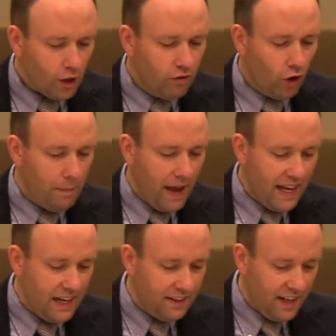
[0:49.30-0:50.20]
For a man
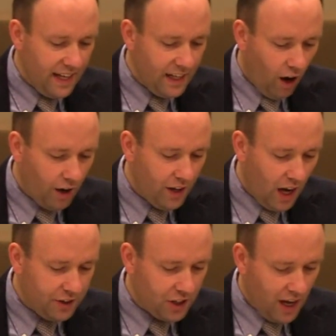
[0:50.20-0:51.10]
indeed ought
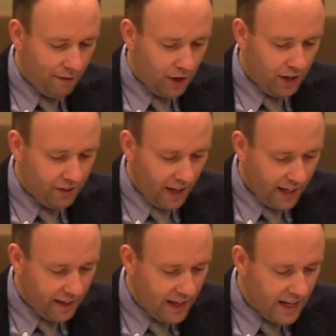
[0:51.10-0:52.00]
not to cover his head,